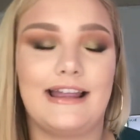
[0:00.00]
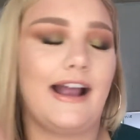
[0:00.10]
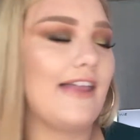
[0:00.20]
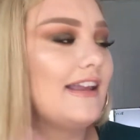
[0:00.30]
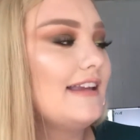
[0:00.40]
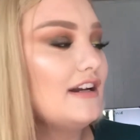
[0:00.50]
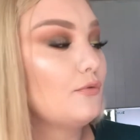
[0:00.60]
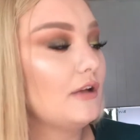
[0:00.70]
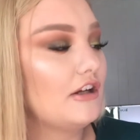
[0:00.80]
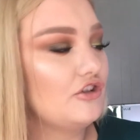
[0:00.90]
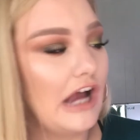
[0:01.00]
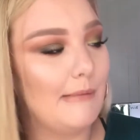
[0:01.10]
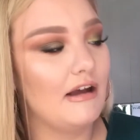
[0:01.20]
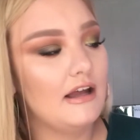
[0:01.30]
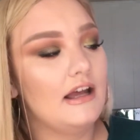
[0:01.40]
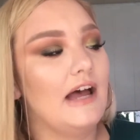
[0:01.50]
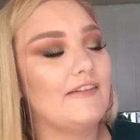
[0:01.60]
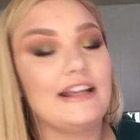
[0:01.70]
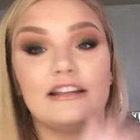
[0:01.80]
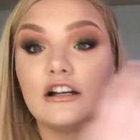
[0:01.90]
Like I think they did a really good job of
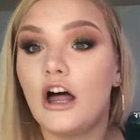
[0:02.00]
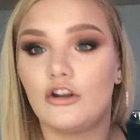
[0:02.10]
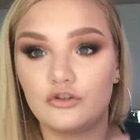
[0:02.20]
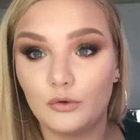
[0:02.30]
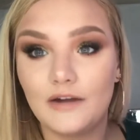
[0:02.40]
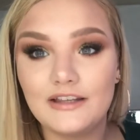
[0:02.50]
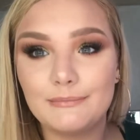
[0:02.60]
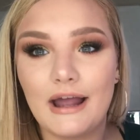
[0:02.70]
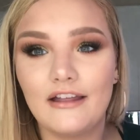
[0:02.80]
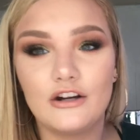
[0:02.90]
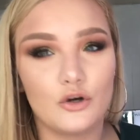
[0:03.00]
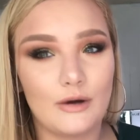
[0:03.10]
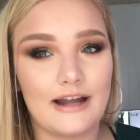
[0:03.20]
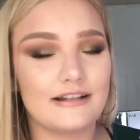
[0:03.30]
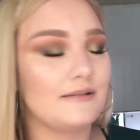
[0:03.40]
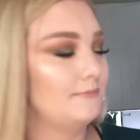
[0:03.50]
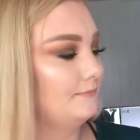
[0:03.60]
getting the color story of this palette correct.